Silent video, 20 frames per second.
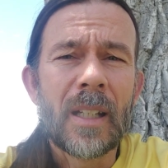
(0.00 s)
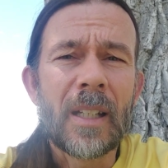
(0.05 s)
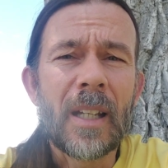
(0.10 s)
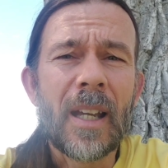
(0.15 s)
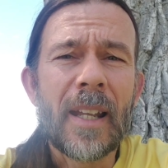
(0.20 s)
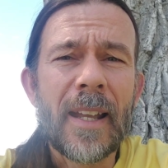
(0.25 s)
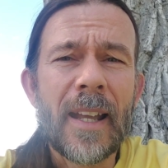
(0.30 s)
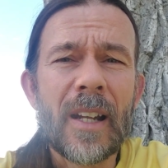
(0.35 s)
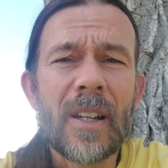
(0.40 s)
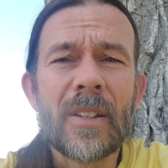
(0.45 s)

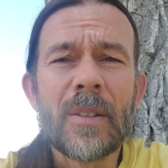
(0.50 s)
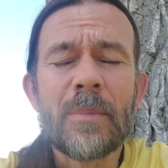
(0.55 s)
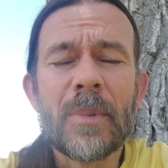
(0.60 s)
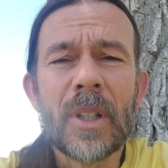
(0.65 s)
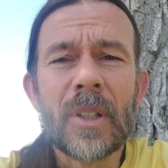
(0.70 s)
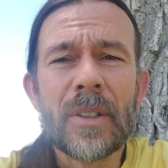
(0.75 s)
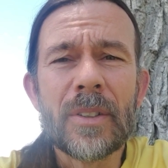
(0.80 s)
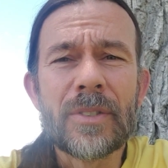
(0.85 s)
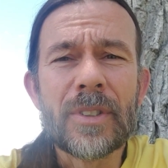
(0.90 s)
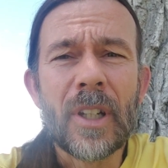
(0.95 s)
Got out of the
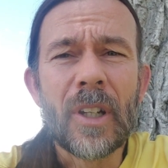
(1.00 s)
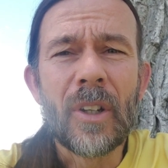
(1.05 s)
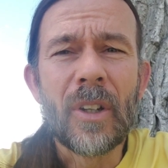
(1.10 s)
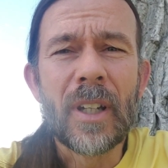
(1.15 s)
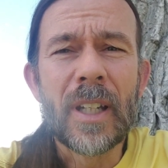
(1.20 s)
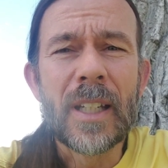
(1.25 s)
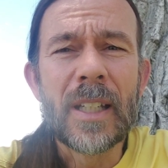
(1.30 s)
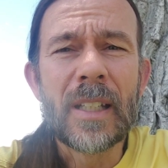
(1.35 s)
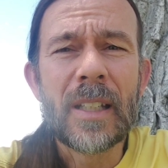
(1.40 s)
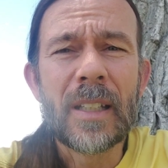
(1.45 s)

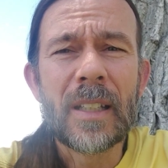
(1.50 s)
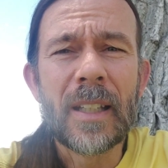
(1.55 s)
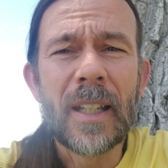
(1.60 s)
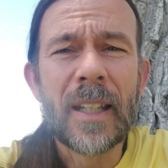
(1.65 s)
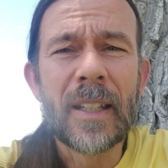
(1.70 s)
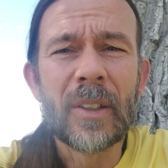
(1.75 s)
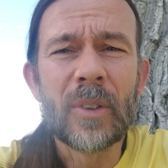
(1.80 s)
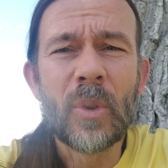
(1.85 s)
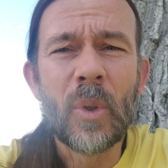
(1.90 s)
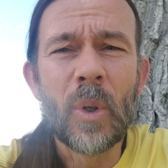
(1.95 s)
military
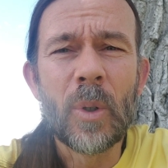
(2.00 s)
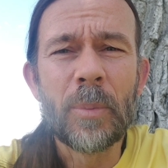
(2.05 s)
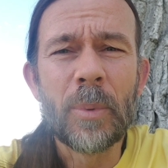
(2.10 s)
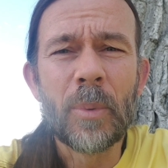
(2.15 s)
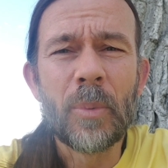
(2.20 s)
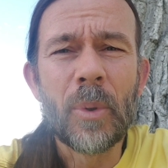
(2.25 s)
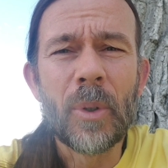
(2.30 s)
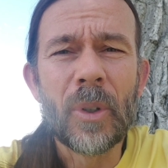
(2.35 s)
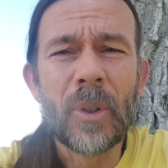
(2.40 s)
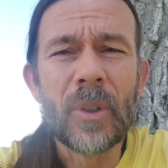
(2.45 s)
and the
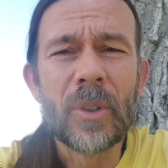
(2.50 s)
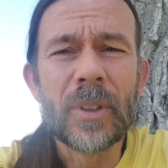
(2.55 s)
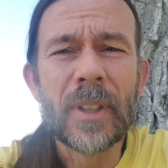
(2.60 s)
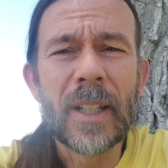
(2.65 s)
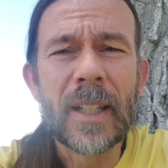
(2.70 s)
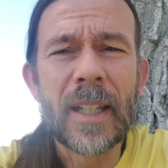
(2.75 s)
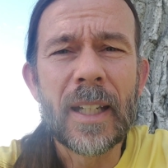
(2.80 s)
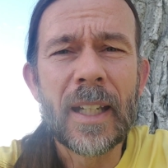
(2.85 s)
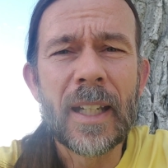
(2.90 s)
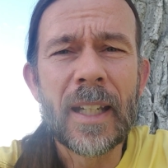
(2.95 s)
corporate world,
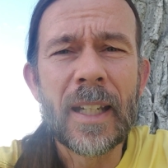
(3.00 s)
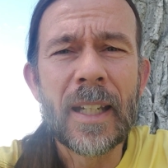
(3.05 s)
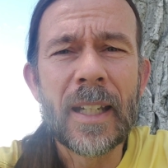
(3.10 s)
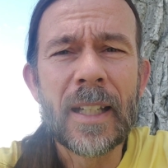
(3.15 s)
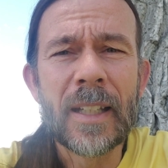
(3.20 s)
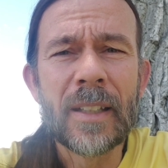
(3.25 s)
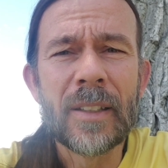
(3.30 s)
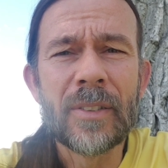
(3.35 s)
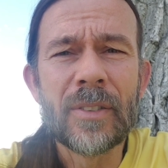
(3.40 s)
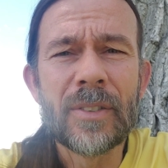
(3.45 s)

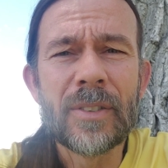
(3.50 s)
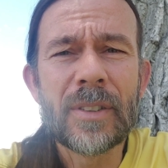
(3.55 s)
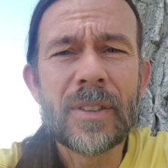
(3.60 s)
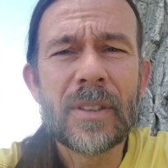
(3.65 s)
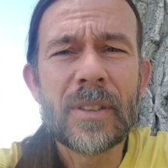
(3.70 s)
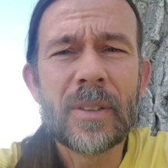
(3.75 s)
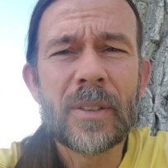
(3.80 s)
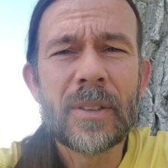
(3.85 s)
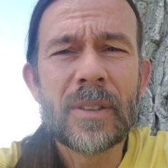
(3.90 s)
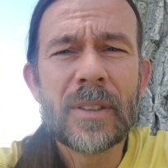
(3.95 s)
and
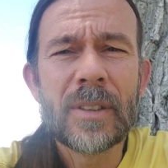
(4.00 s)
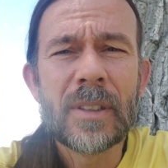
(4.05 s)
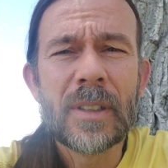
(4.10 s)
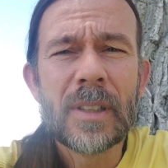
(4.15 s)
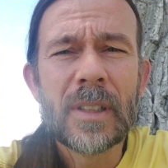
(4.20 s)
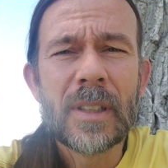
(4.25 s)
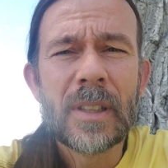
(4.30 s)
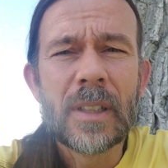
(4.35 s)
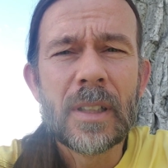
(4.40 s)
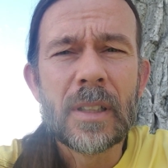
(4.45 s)

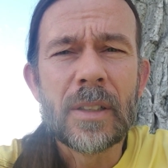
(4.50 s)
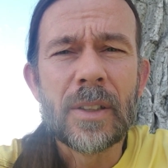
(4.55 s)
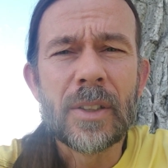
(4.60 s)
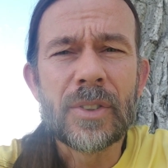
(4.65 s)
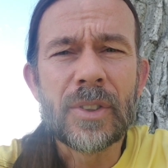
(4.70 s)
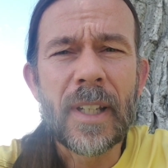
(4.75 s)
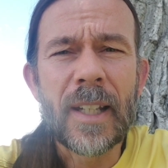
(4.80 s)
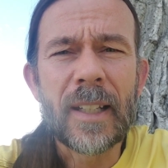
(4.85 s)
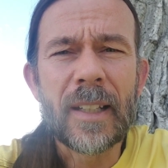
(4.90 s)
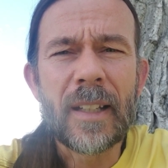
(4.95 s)

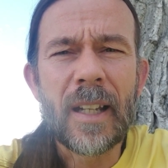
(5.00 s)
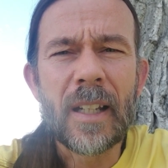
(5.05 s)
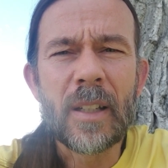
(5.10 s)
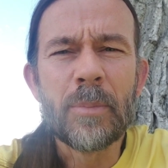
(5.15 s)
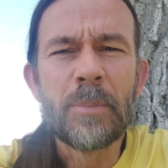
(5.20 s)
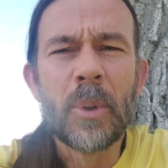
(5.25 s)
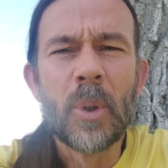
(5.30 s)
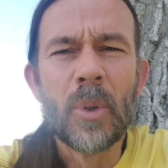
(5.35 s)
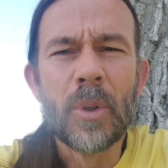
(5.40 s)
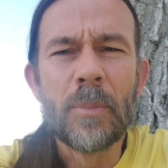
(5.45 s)
decided to
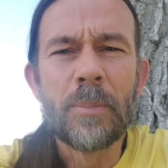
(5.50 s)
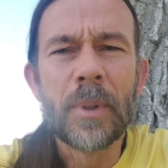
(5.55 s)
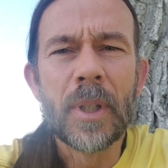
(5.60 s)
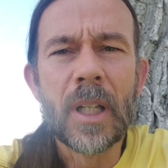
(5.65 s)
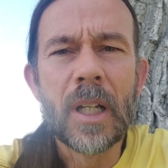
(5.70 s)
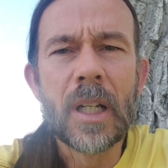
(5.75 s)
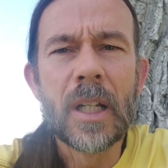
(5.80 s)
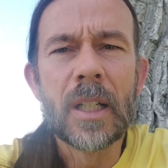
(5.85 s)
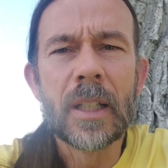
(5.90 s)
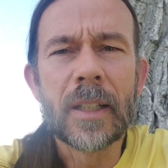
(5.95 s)
kind of pull the
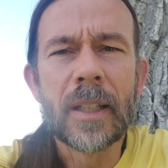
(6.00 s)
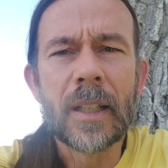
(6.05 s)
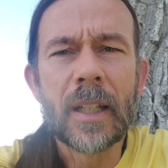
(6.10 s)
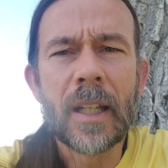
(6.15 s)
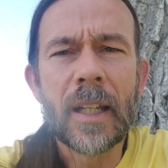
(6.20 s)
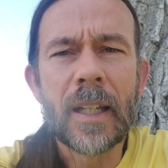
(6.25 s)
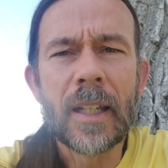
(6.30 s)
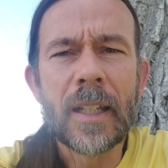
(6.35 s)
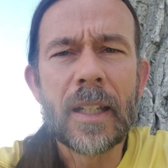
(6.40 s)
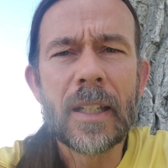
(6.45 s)
plug,
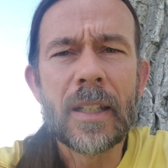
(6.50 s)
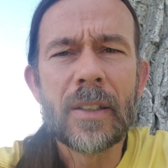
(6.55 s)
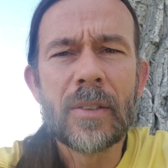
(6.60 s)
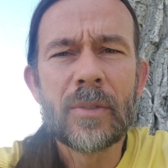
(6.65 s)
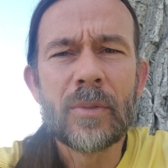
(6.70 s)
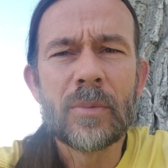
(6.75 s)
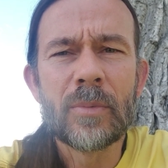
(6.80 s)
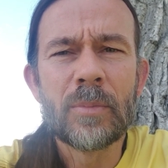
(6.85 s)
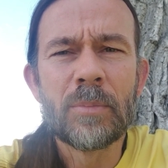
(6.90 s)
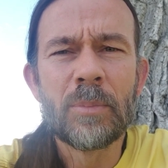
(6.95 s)
and I
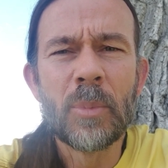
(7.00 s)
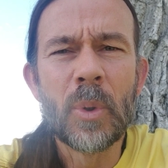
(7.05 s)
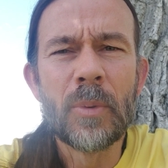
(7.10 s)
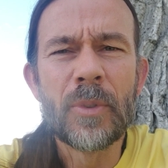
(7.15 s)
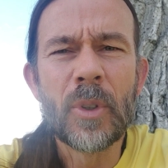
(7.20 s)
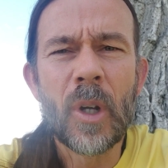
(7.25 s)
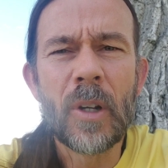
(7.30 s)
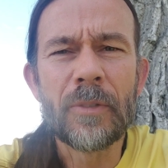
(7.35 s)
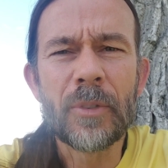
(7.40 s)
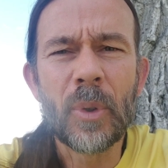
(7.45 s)

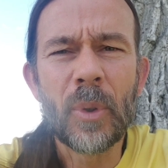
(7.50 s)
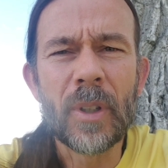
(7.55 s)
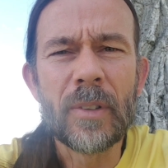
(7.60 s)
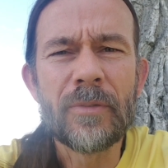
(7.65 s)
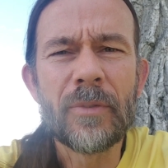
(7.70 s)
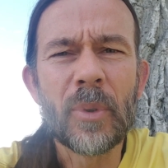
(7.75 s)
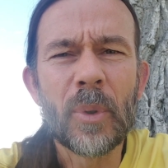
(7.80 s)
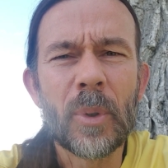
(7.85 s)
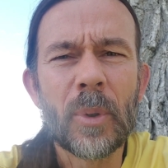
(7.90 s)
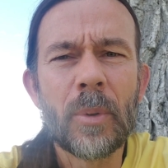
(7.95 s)
moved off
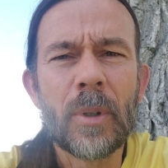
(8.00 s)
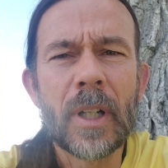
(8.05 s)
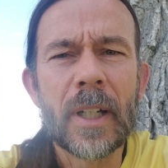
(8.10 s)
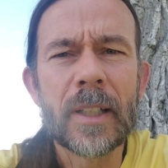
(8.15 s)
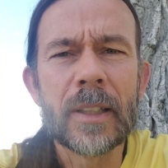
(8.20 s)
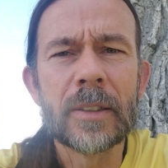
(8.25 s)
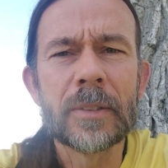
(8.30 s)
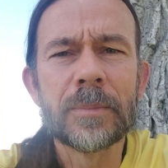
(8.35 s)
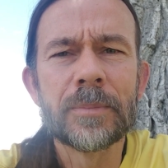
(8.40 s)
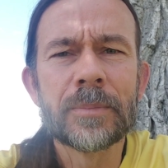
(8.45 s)
grid for a
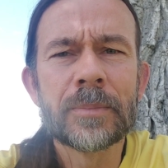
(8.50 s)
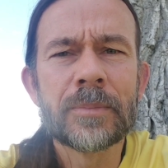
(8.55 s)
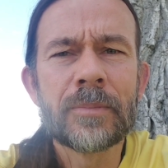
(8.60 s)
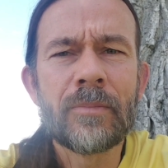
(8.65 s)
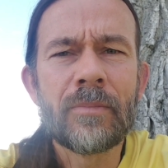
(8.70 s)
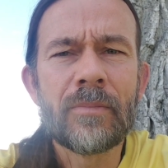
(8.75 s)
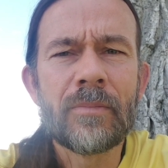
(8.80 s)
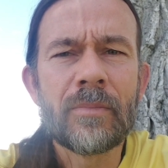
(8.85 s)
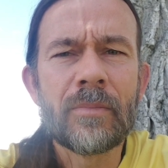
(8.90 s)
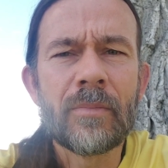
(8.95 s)
while,
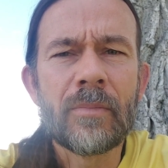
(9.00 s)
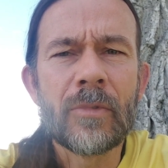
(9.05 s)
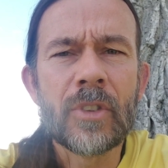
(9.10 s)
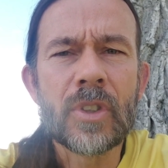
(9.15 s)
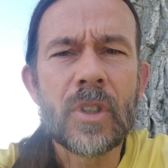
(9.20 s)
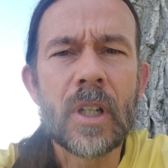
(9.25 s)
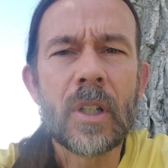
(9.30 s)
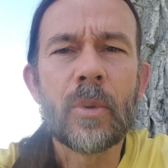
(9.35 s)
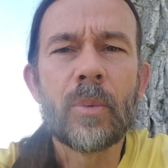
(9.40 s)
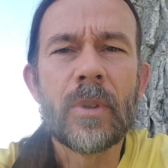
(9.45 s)

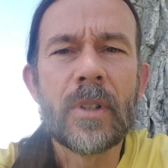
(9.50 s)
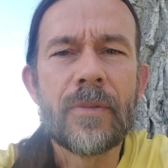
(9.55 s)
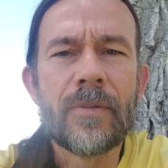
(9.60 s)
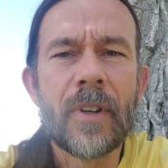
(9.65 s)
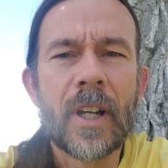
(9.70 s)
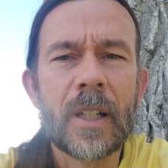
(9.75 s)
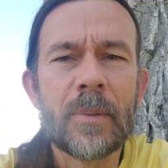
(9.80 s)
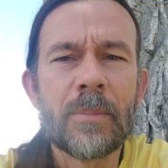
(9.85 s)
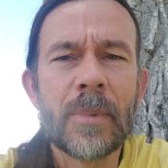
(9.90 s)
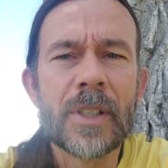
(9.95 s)
try to
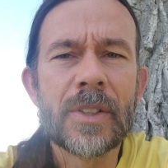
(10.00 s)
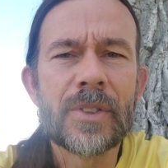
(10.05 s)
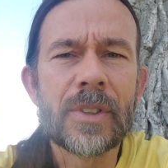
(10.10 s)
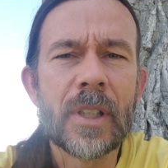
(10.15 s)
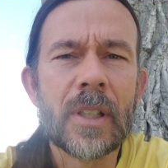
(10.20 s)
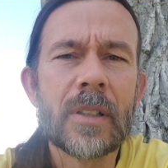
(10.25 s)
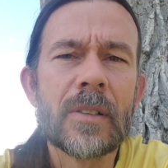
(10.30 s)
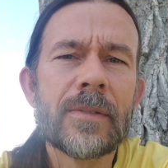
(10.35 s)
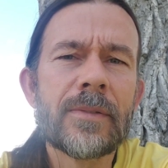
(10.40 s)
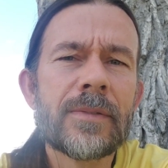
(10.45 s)
refine
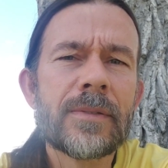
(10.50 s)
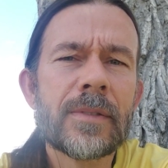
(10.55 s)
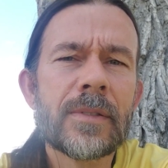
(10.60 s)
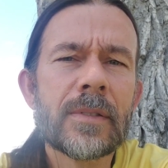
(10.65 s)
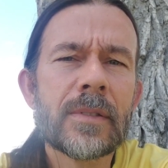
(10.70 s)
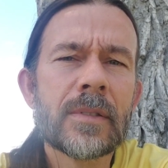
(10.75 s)
myself